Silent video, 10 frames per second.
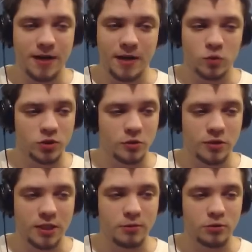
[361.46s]
I was
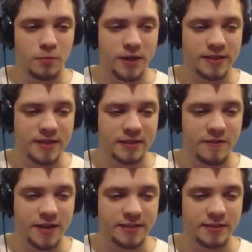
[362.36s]
not able to play it that
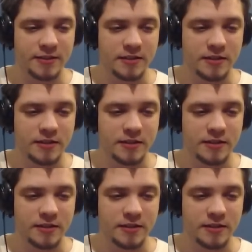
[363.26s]
fast.